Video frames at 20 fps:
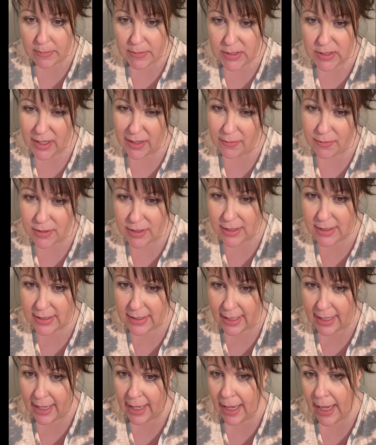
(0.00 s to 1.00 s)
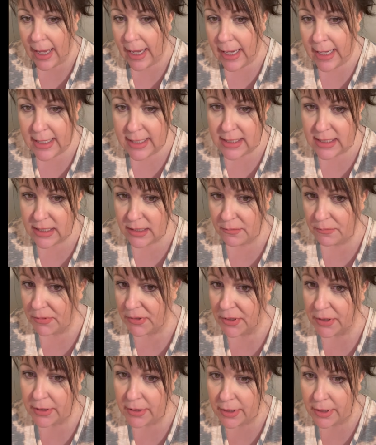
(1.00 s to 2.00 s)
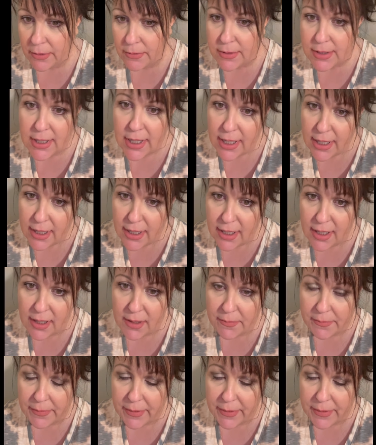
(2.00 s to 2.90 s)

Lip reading: So I was just hesitant putting those up.